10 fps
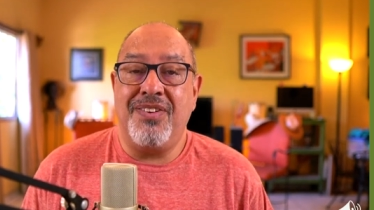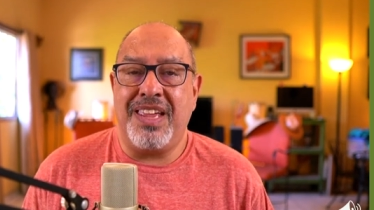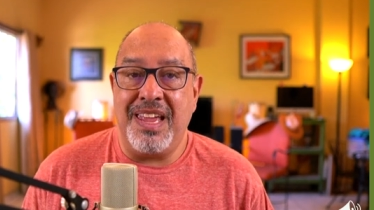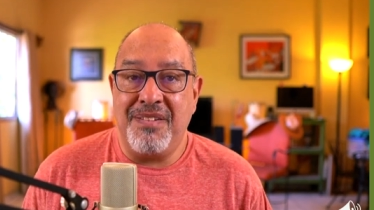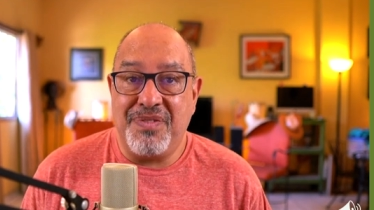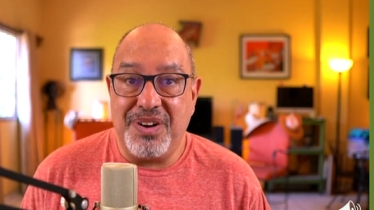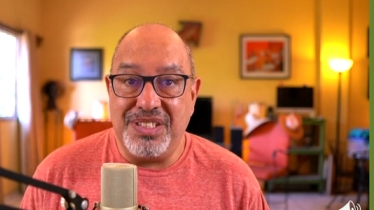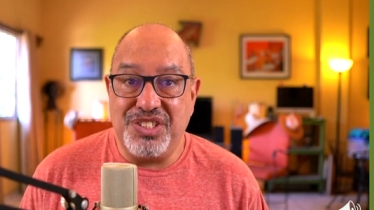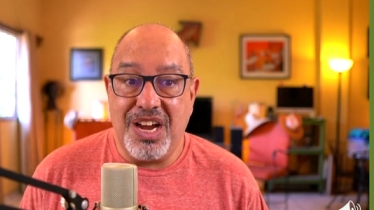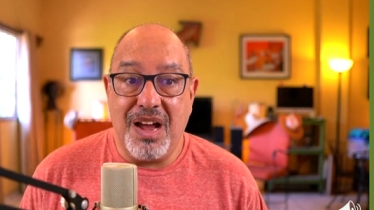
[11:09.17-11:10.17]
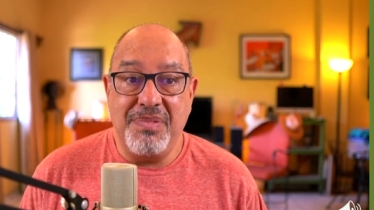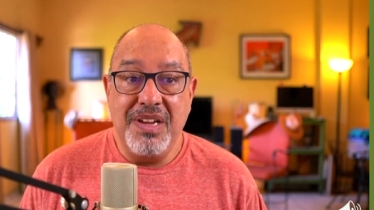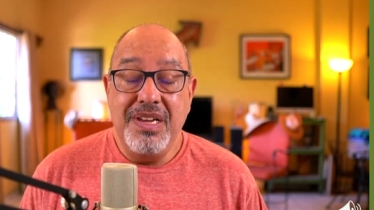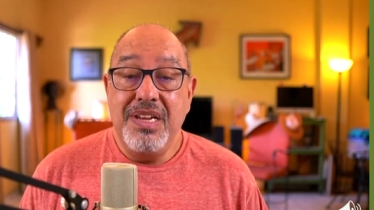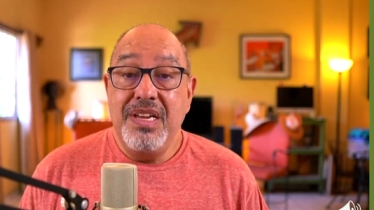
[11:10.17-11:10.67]
looking for a job,
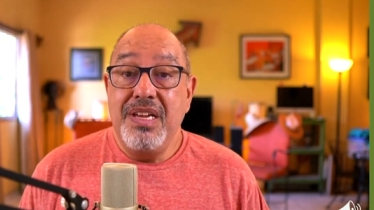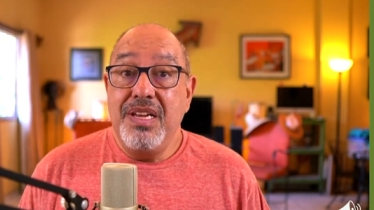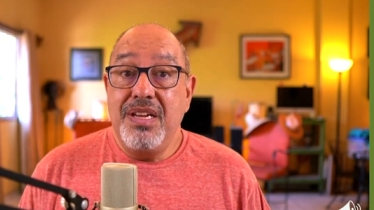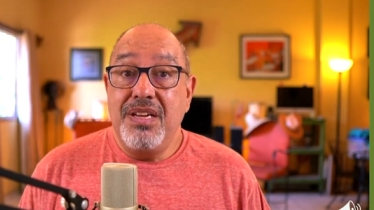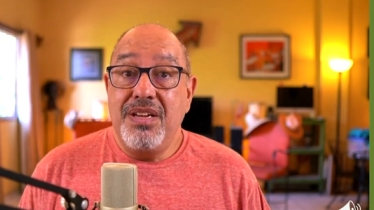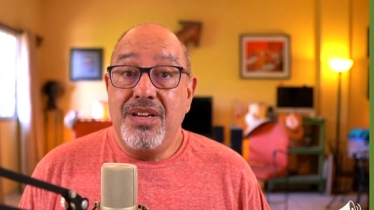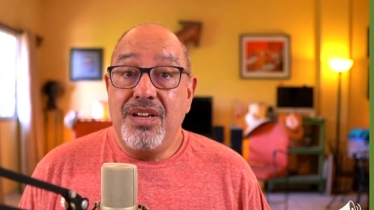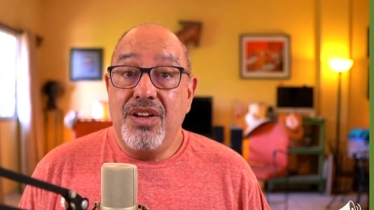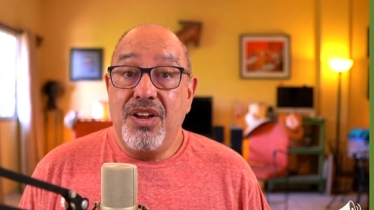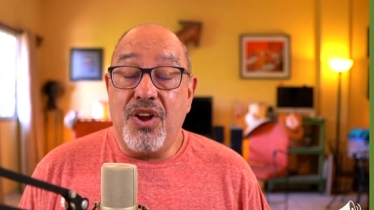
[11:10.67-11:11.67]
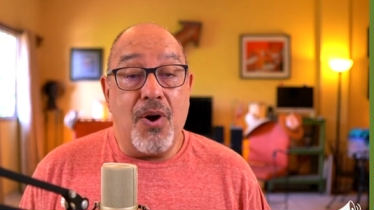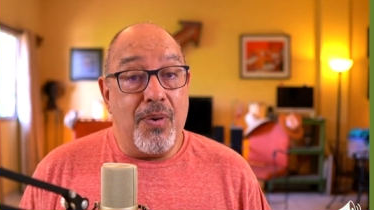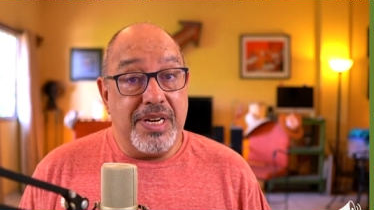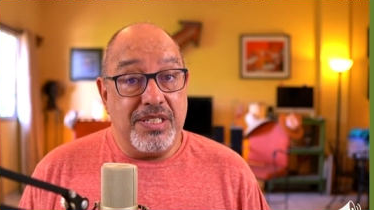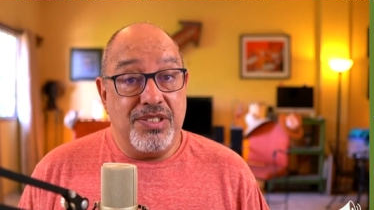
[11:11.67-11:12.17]

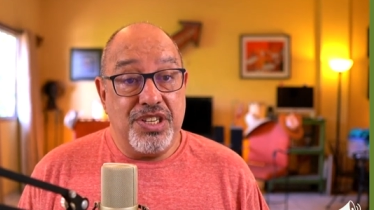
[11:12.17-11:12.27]
go and